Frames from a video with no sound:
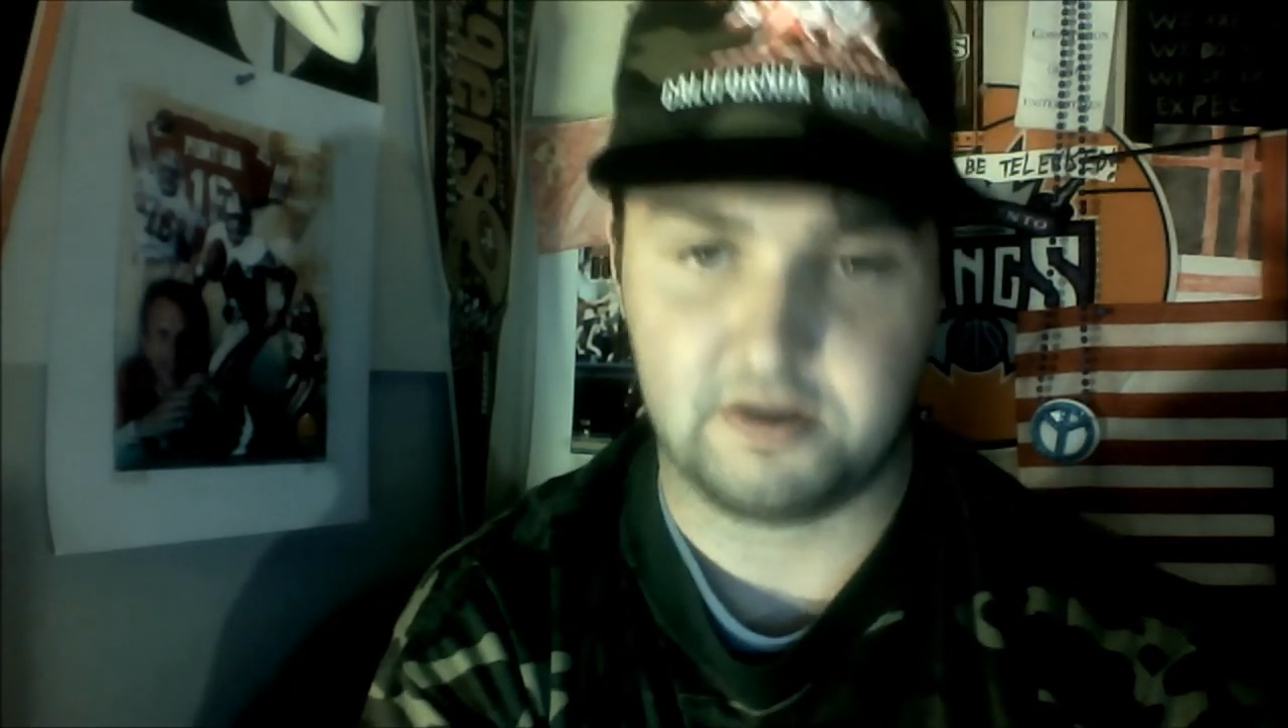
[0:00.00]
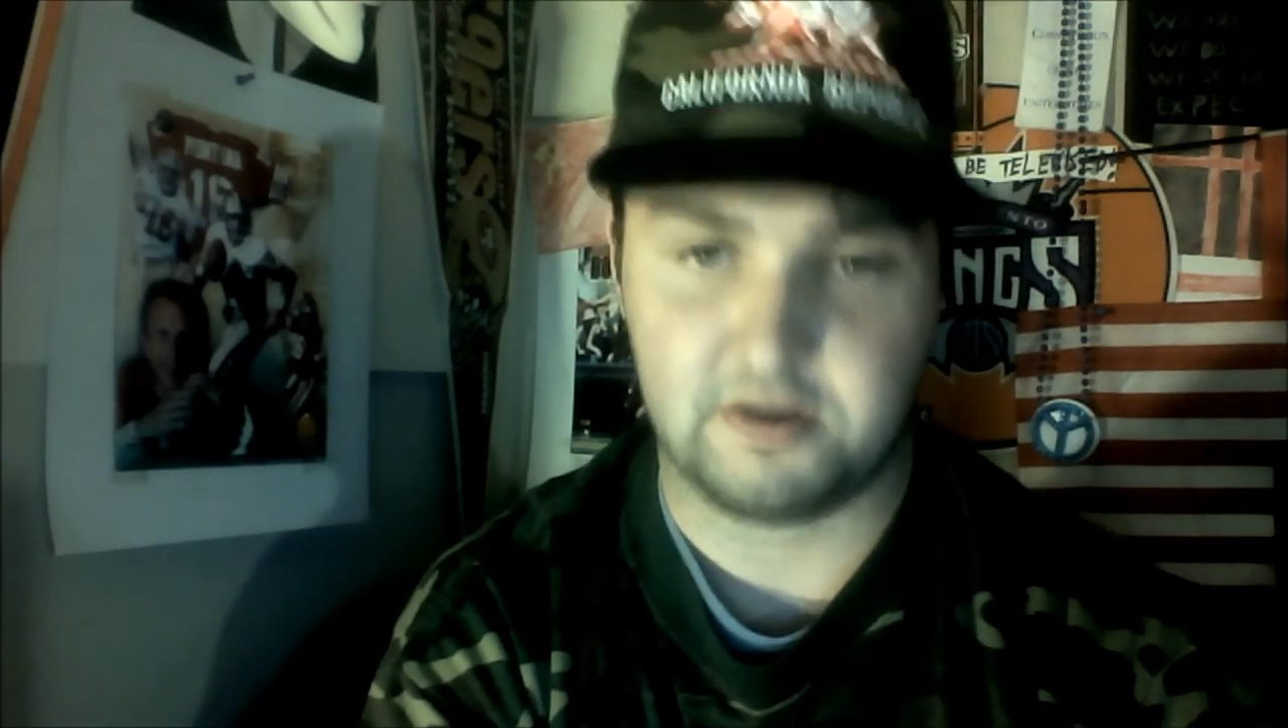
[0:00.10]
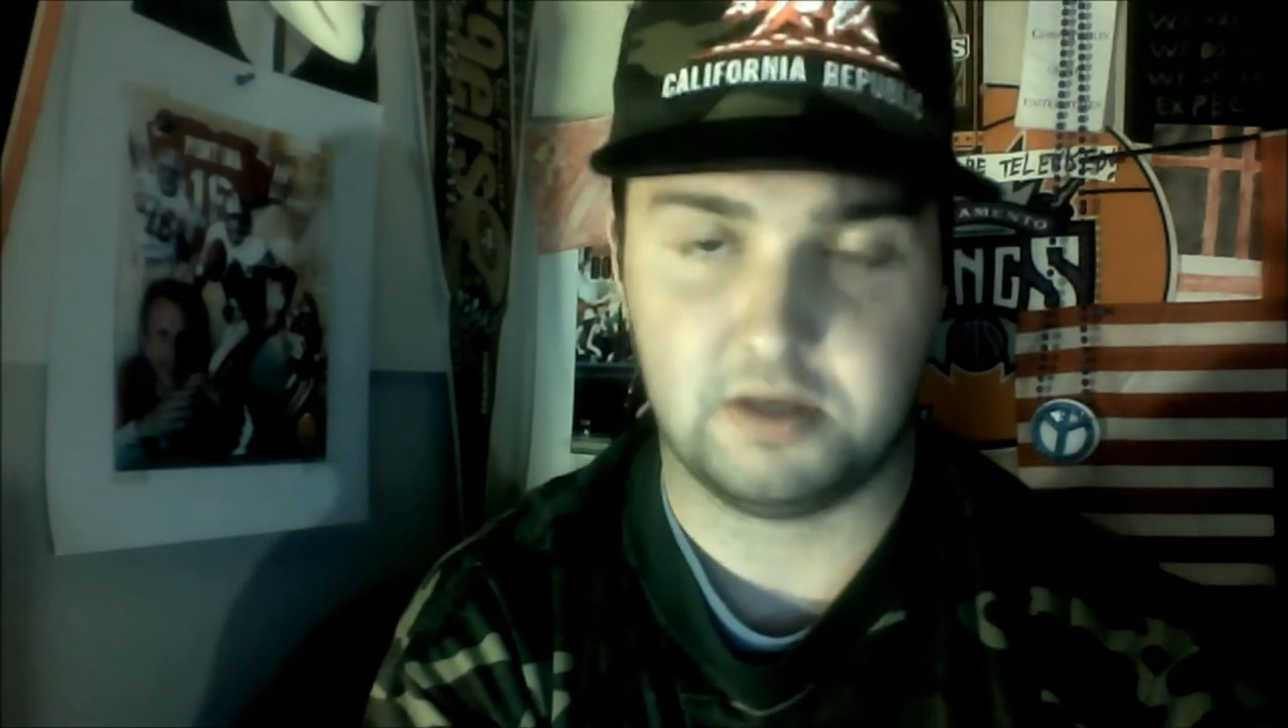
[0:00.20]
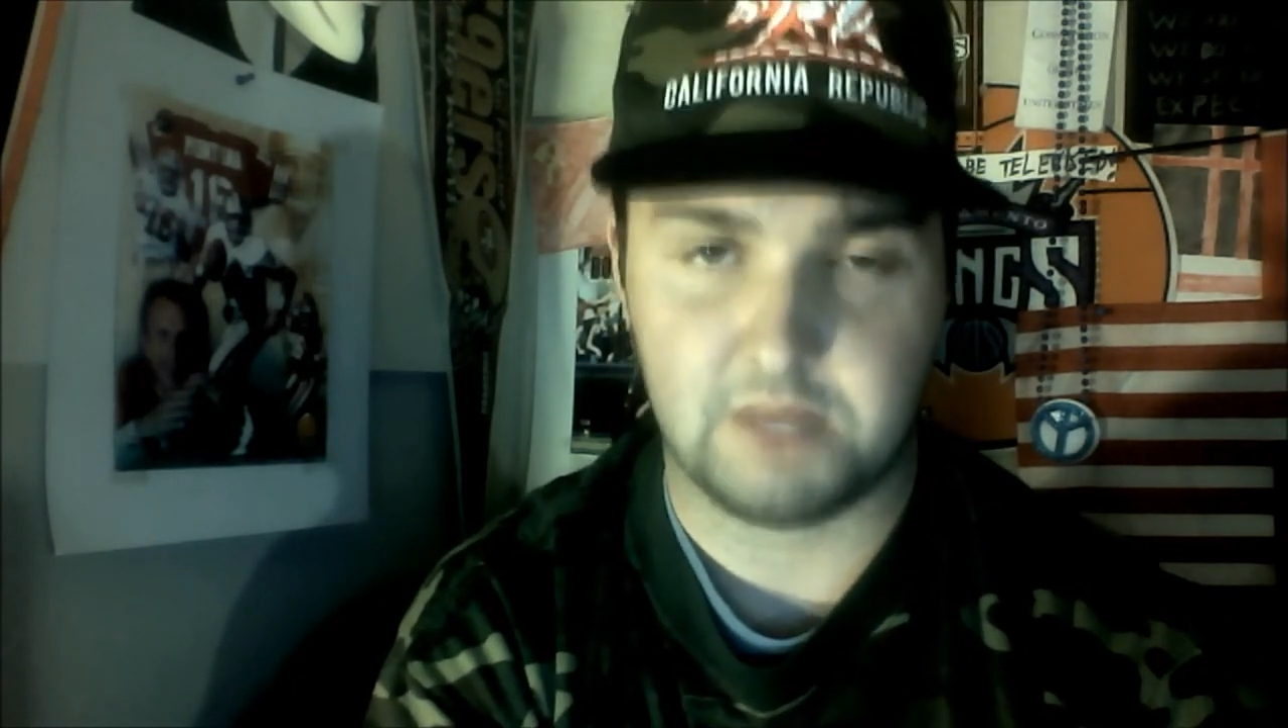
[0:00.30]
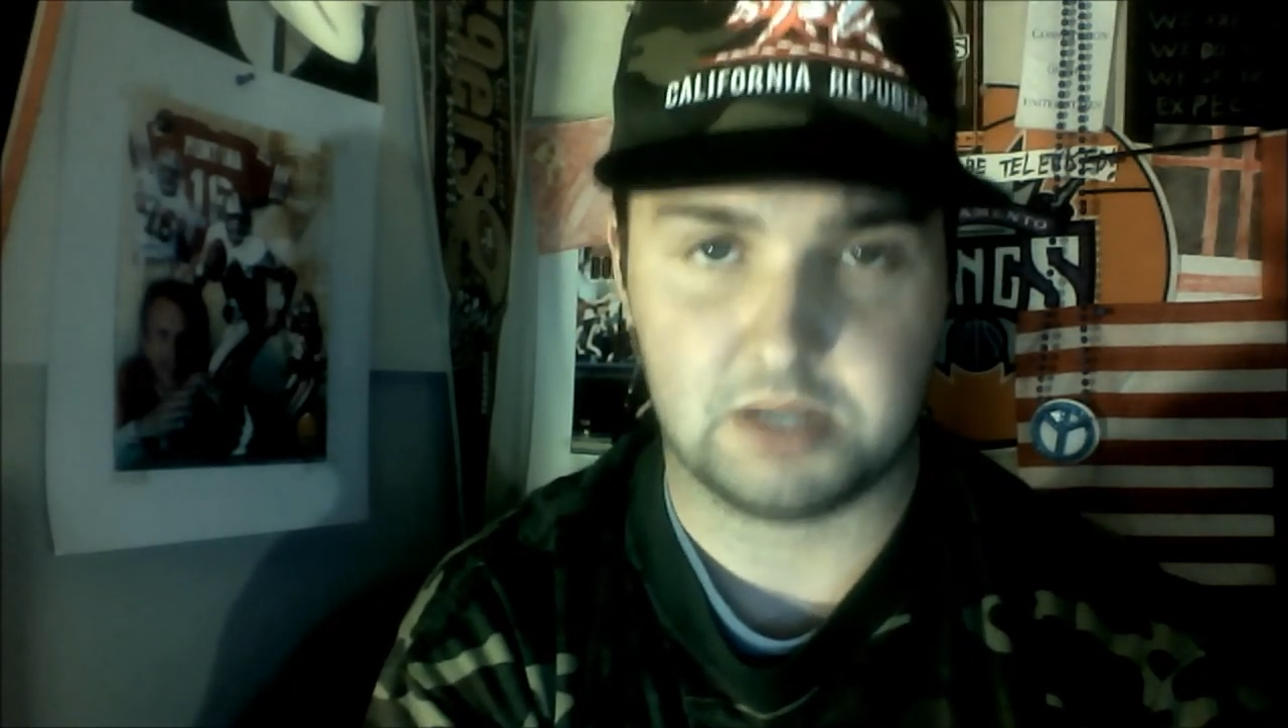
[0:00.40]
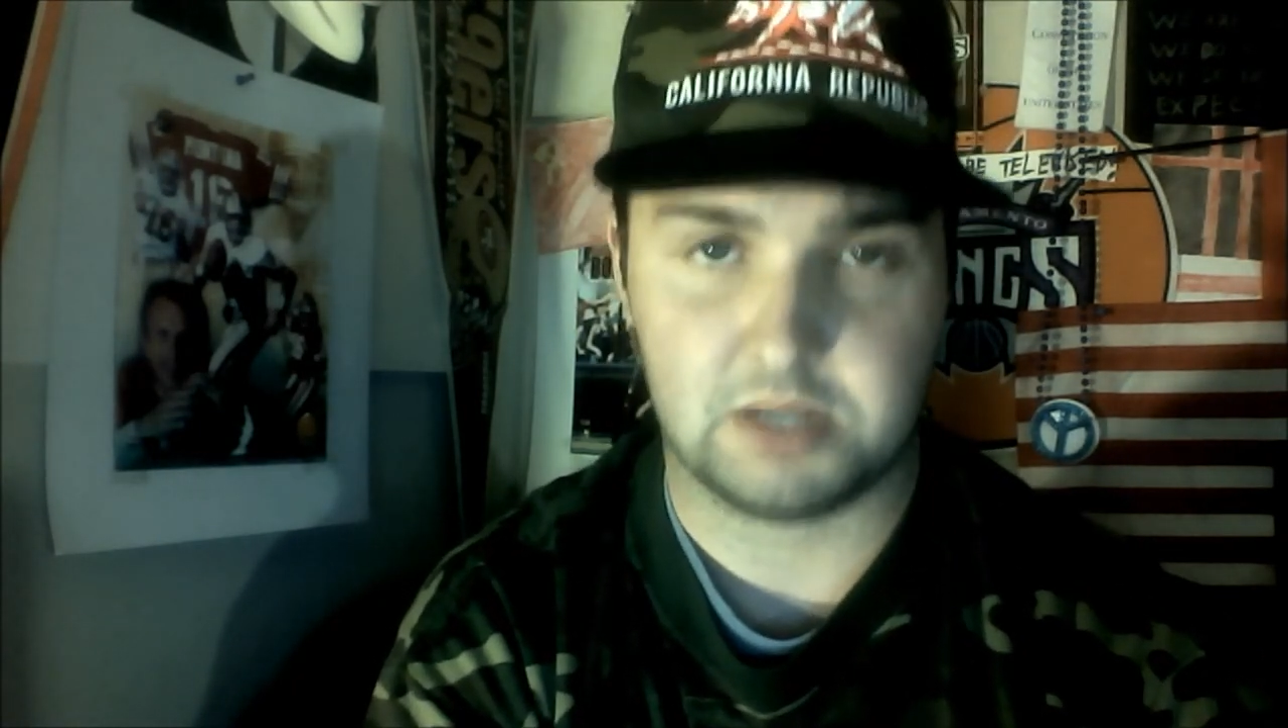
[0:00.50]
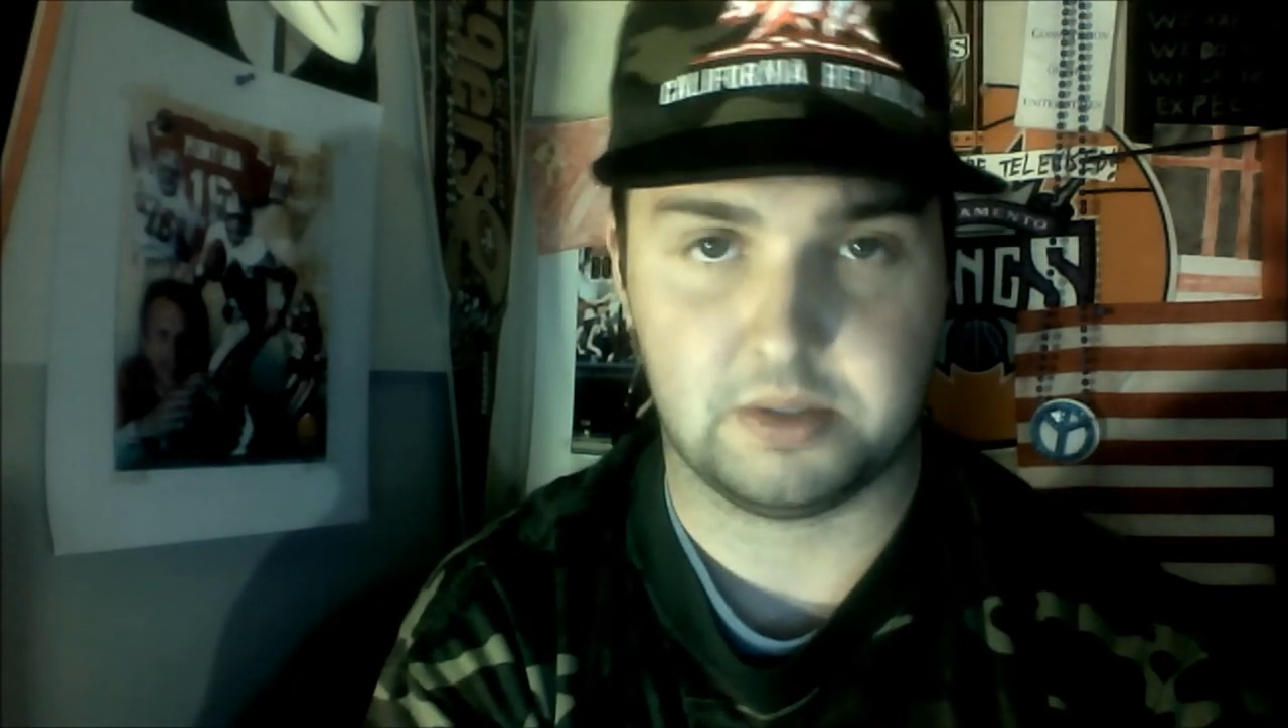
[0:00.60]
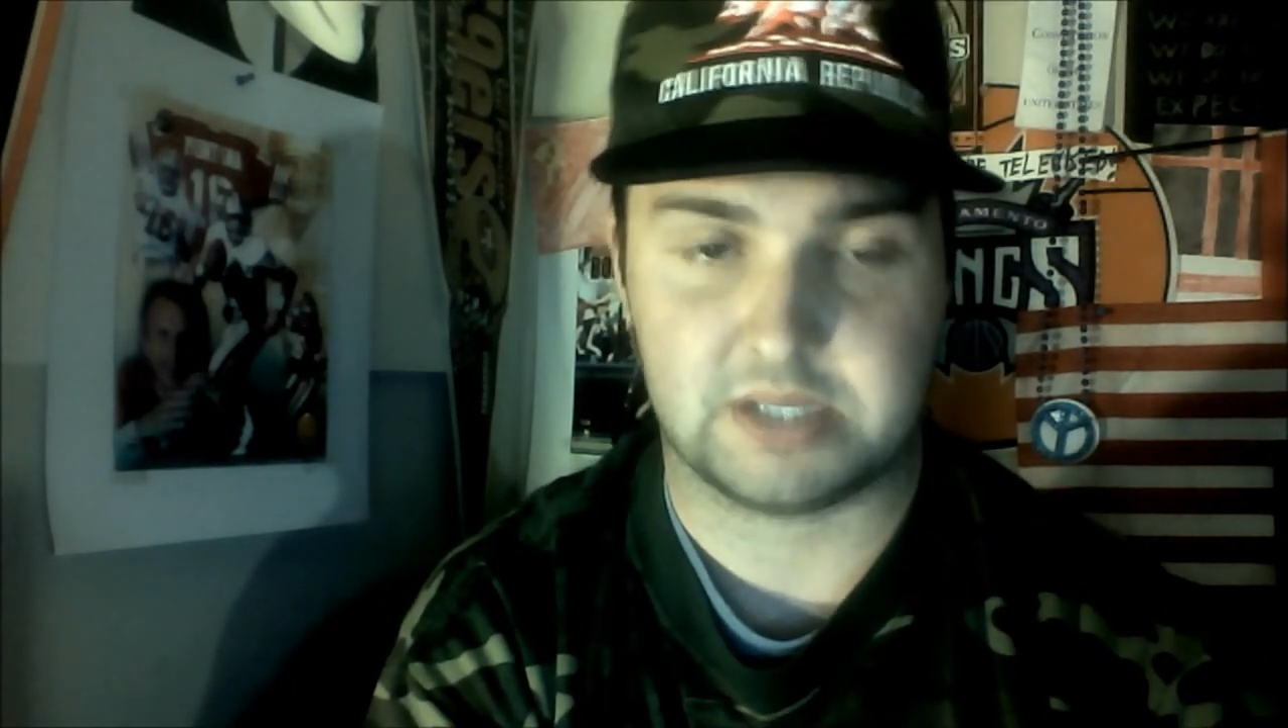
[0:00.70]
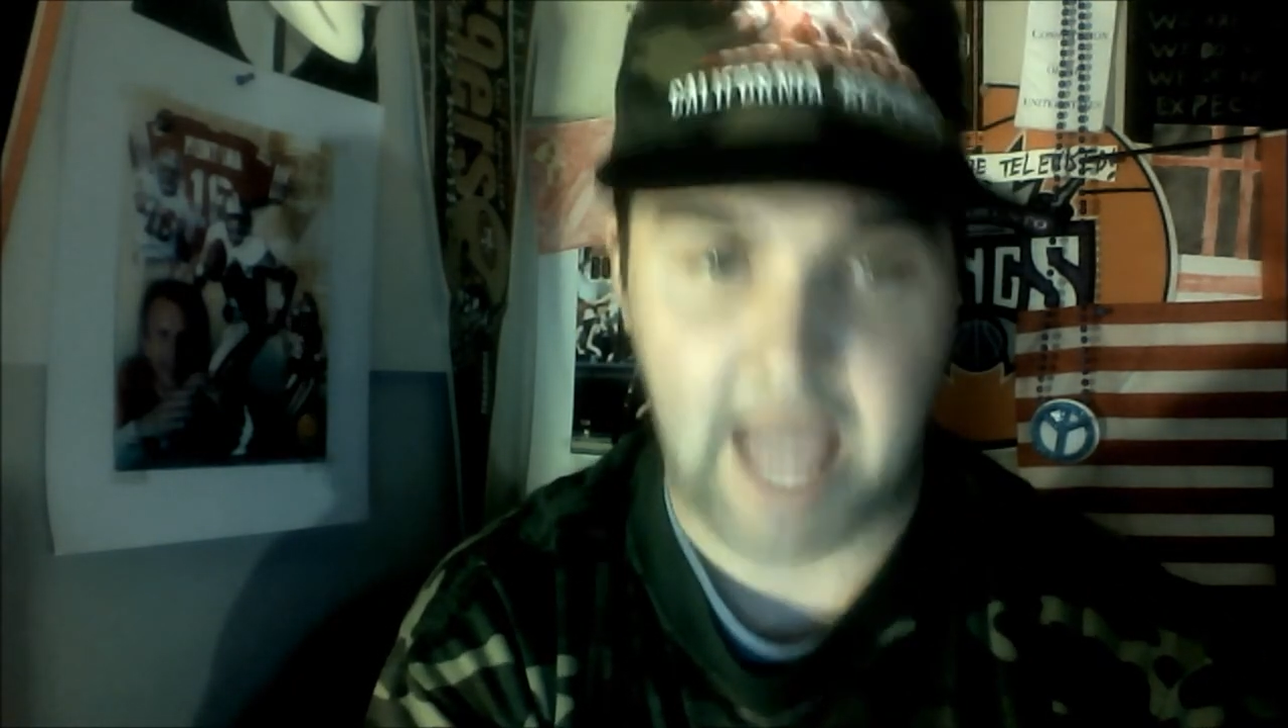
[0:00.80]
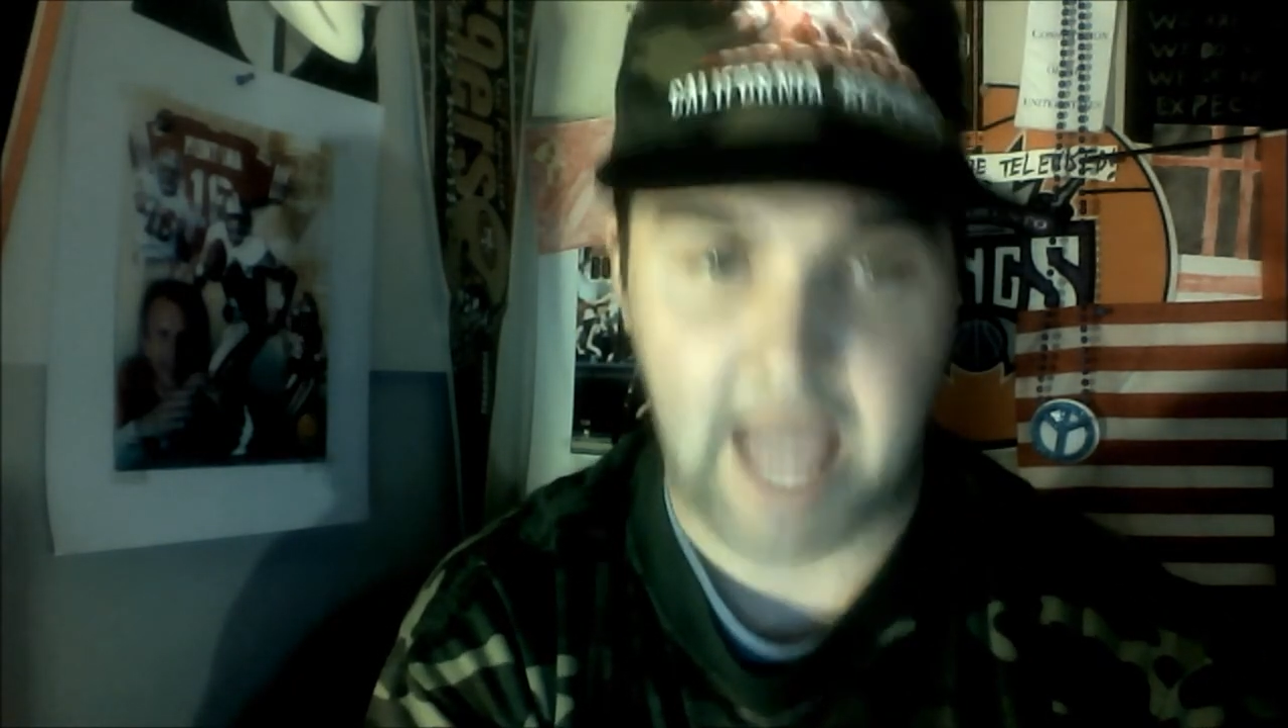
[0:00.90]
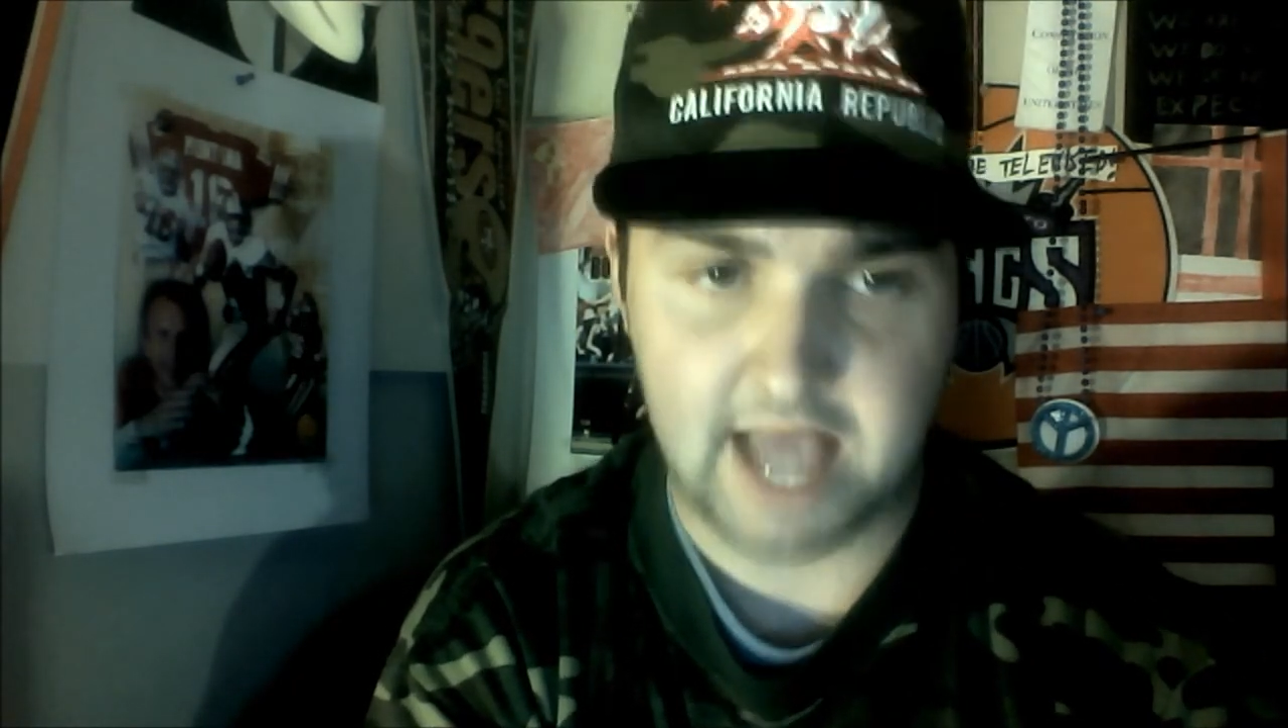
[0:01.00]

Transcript: fundamentalist